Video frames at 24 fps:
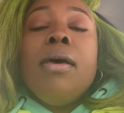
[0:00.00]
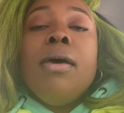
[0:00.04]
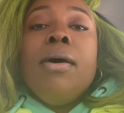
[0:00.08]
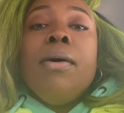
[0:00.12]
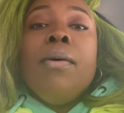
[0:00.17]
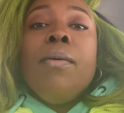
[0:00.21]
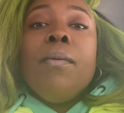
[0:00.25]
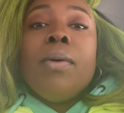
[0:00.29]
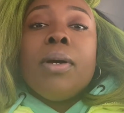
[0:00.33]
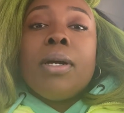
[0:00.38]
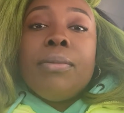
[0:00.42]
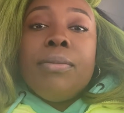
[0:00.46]

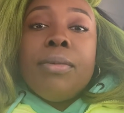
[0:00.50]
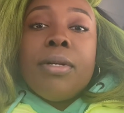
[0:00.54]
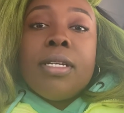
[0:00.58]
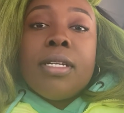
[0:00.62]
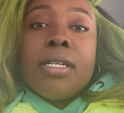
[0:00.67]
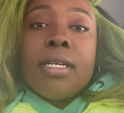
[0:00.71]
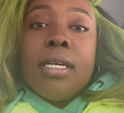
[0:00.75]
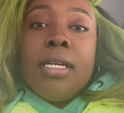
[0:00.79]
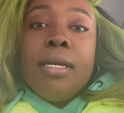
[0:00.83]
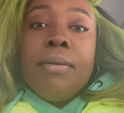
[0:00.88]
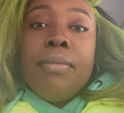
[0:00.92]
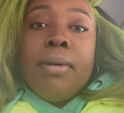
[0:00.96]
what I'm
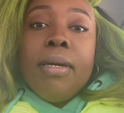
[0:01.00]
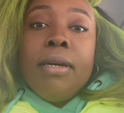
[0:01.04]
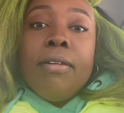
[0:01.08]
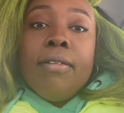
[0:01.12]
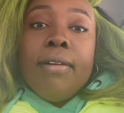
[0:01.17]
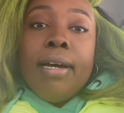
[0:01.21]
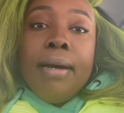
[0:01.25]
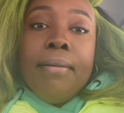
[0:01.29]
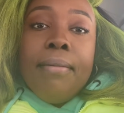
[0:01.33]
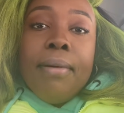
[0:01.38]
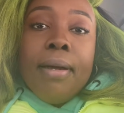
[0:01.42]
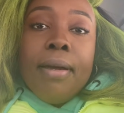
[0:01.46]
just going to be
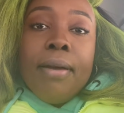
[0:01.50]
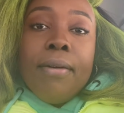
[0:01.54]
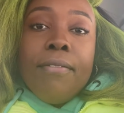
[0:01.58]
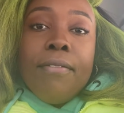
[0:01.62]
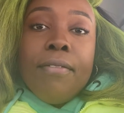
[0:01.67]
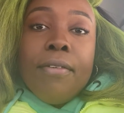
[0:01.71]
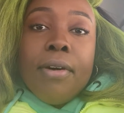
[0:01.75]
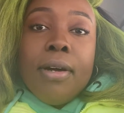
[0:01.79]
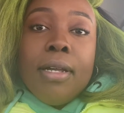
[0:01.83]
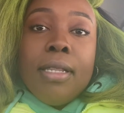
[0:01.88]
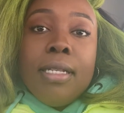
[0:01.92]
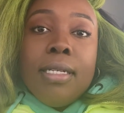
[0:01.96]
grabbing
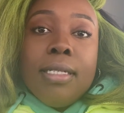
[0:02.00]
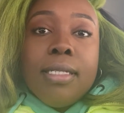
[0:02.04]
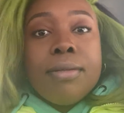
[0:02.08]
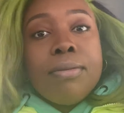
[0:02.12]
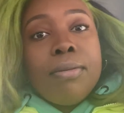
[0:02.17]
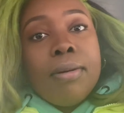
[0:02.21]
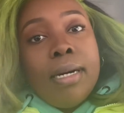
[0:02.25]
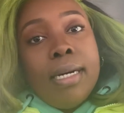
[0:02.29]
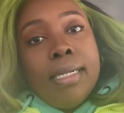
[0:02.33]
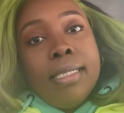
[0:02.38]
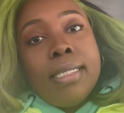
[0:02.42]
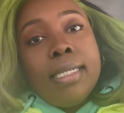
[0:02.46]
for this
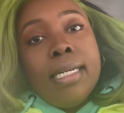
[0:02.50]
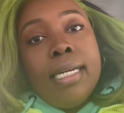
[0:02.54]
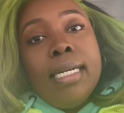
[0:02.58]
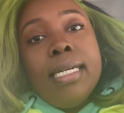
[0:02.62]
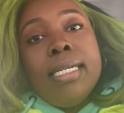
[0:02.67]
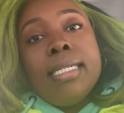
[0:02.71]
project.